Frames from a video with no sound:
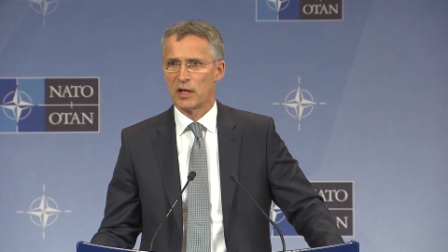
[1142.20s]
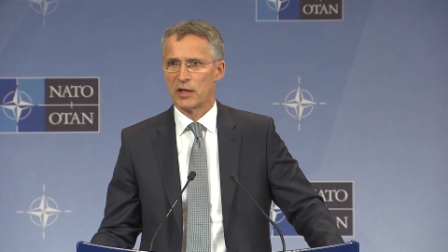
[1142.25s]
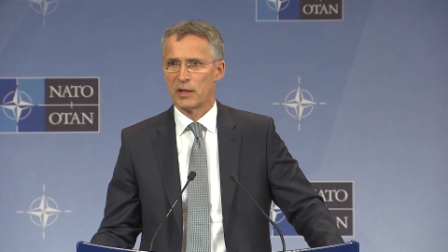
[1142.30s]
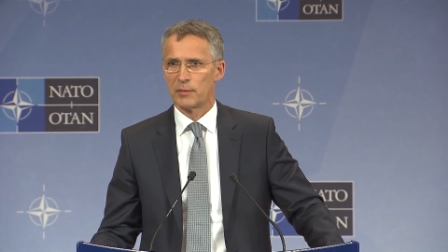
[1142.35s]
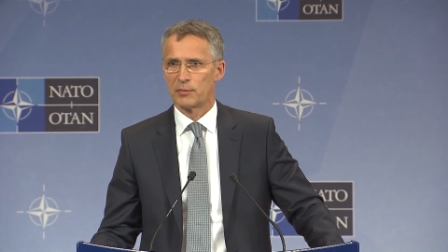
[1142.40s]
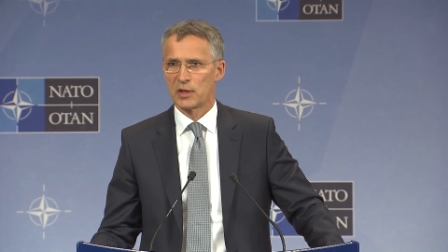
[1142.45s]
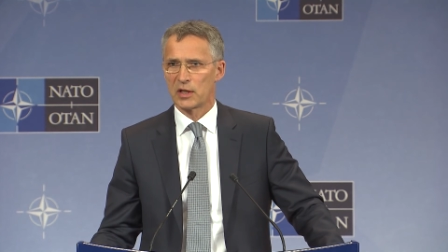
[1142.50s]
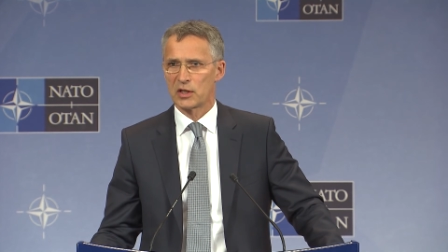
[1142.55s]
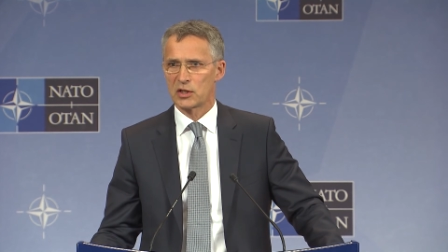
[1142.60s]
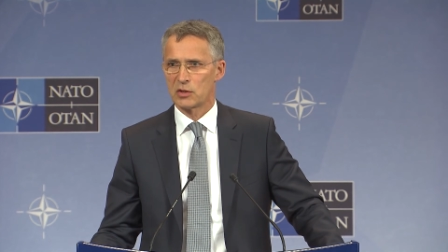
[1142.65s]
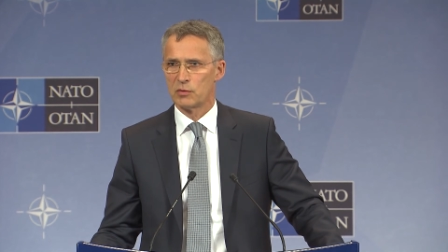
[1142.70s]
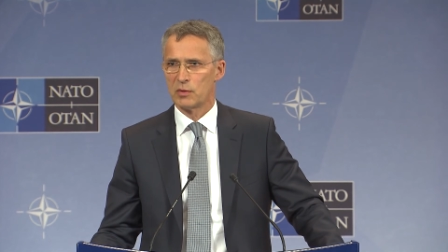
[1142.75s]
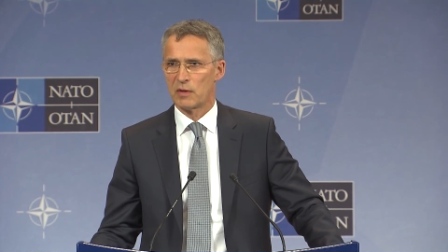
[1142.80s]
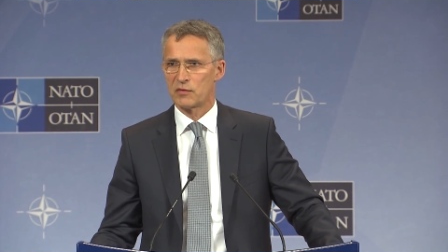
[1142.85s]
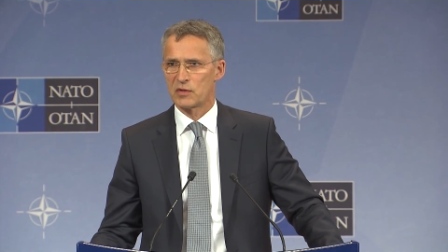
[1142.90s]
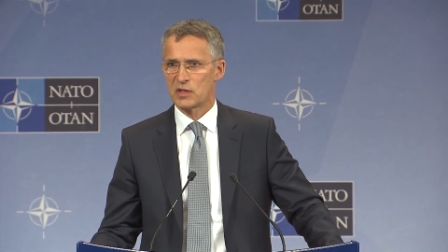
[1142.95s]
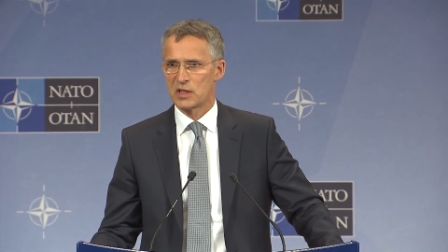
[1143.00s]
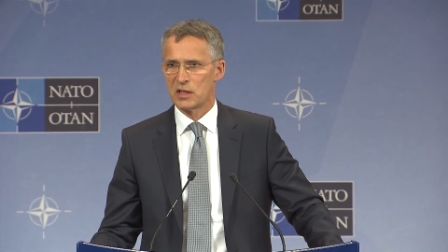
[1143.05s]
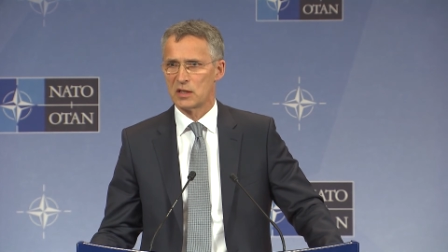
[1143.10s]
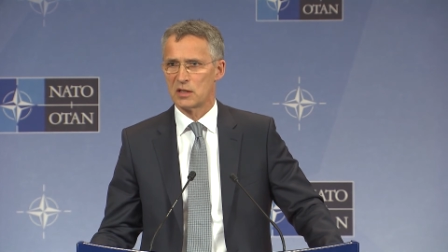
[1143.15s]
adaptation we
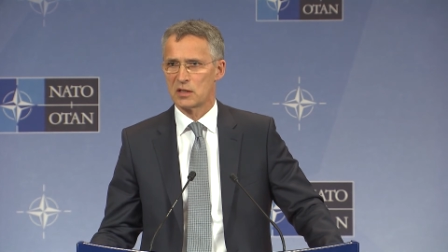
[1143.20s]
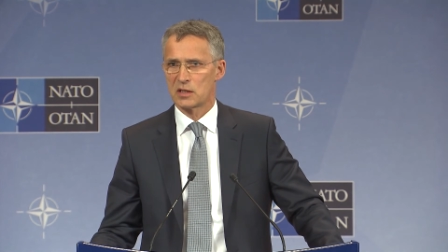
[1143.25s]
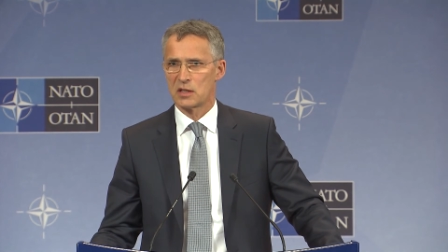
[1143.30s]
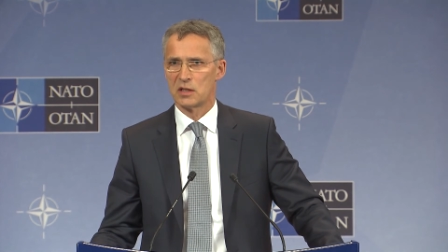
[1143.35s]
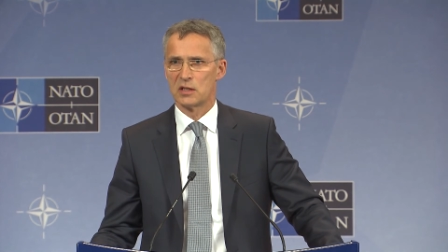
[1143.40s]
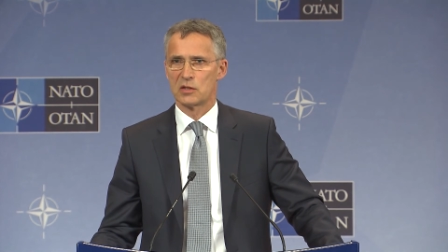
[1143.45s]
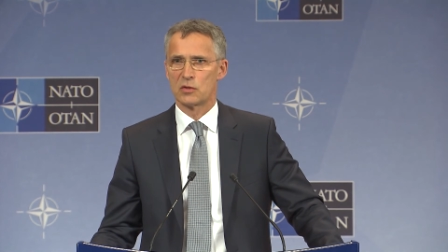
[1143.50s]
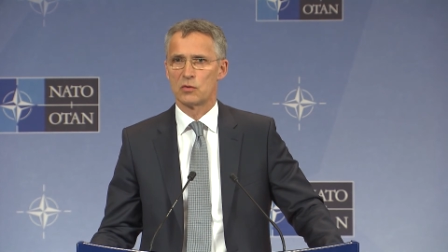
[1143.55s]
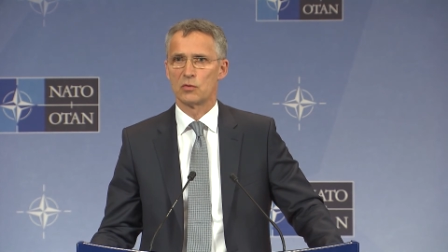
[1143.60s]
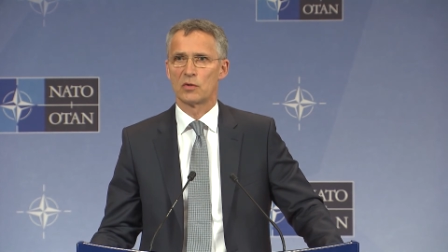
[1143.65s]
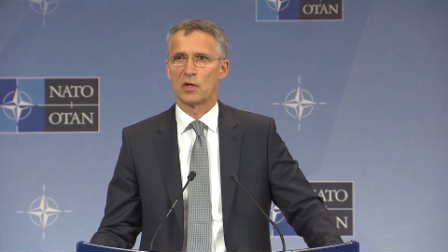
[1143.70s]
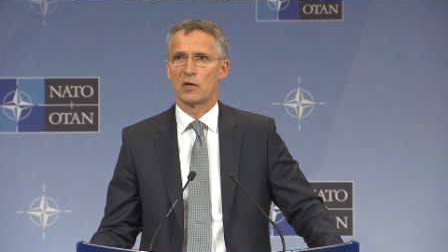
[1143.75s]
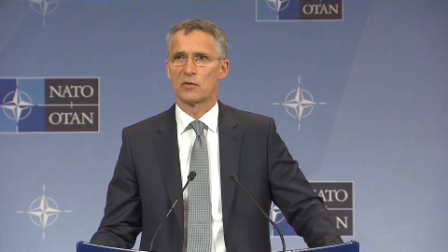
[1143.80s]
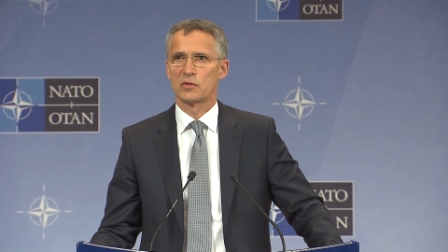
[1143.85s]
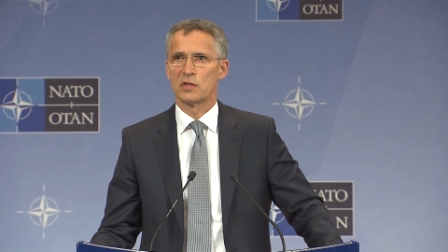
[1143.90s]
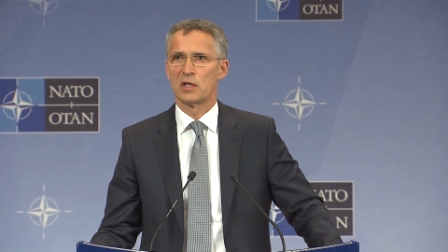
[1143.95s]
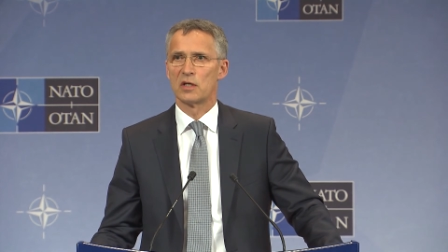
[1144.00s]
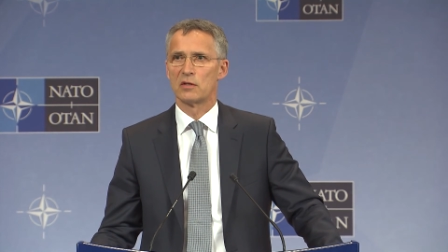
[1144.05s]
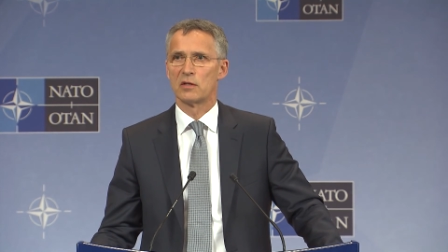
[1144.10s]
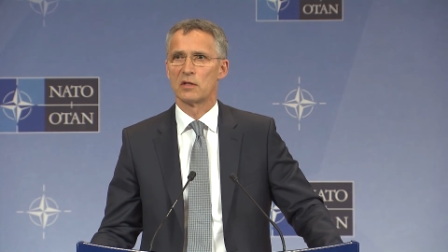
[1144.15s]
have seen since
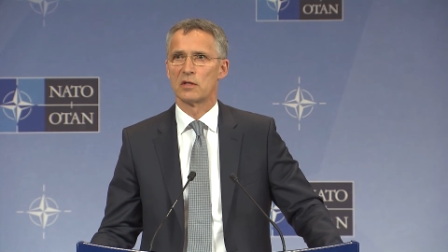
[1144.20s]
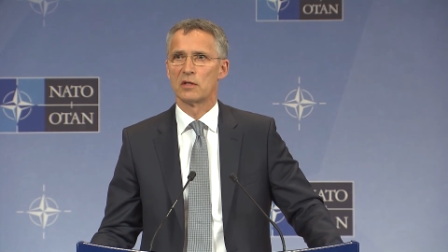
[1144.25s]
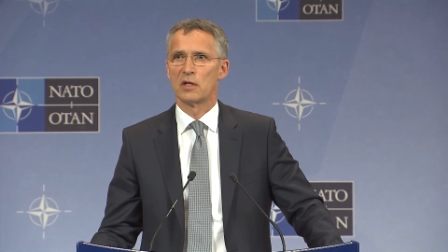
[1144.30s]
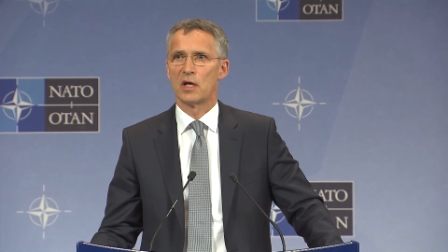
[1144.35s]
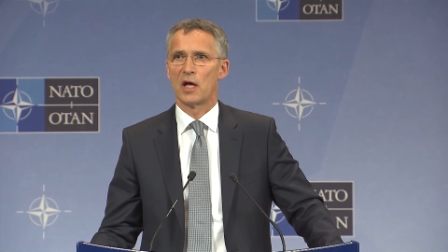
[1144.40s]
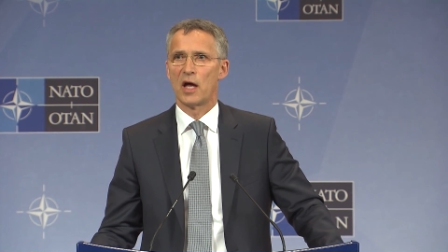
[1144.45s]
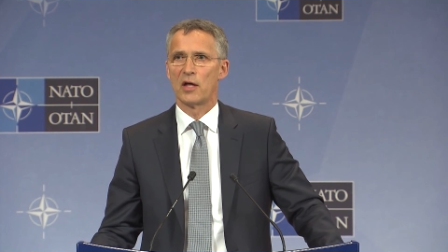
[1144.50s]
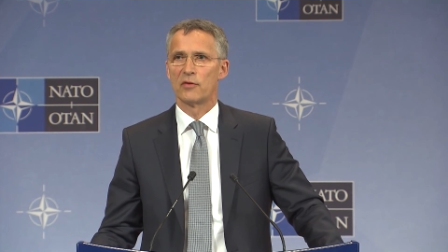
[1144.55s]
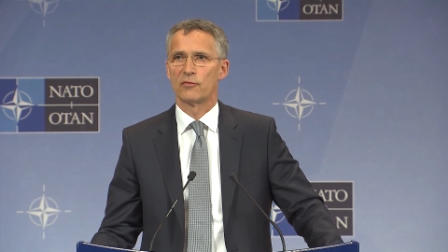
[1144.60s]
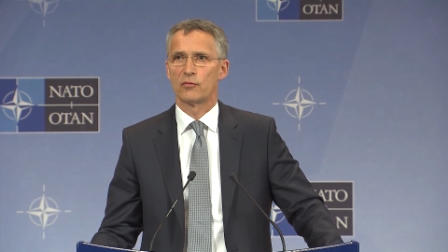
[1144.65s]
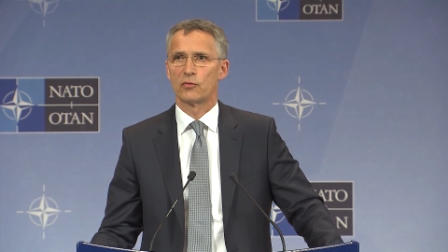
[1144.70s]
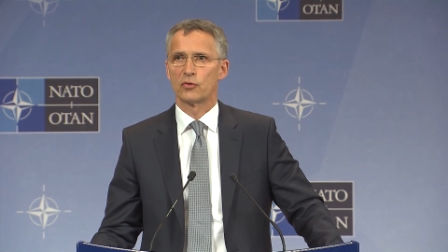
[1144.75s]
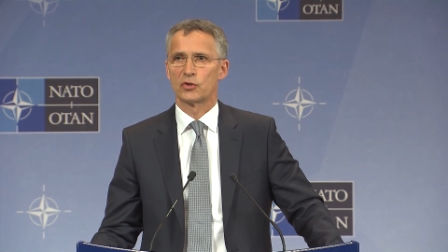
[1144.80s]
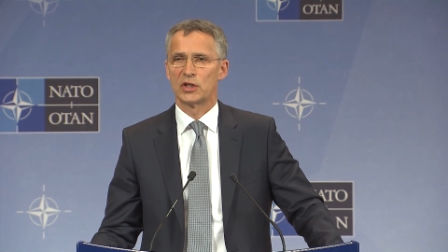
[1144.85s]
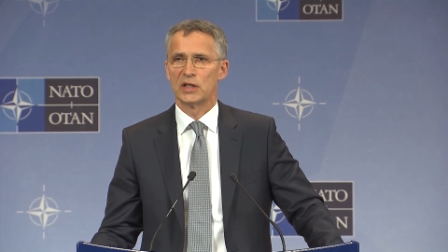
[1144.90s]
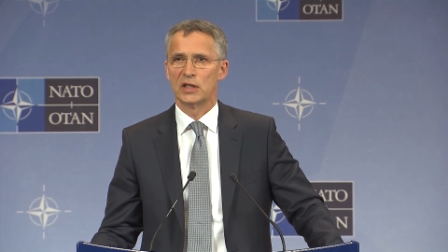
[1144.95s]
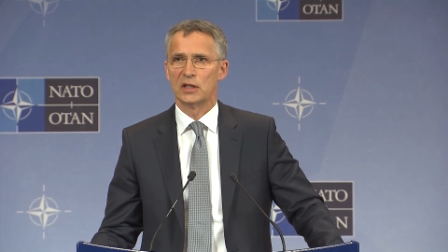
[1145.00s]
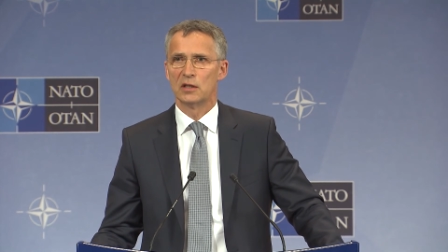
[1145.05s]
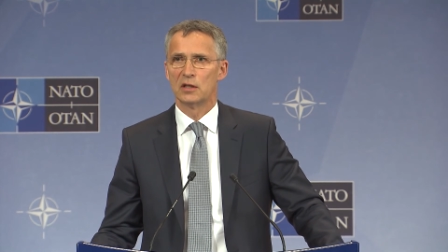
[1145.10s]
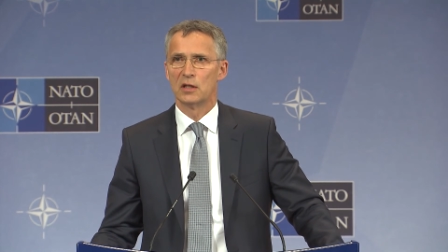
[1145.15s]

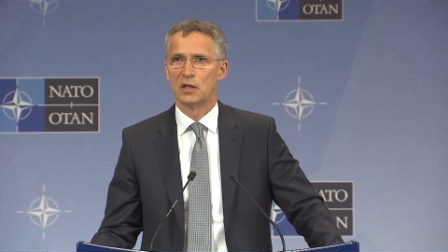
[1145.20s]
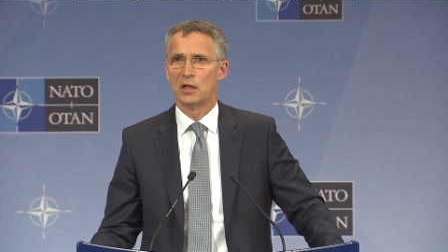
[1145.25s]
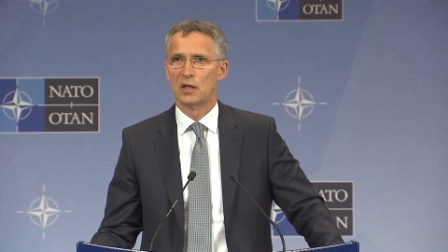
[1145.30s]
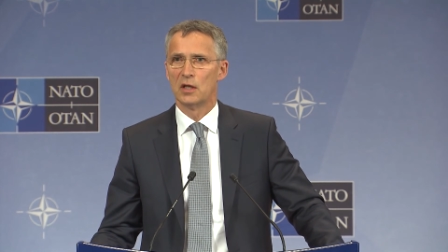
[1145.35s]
2014.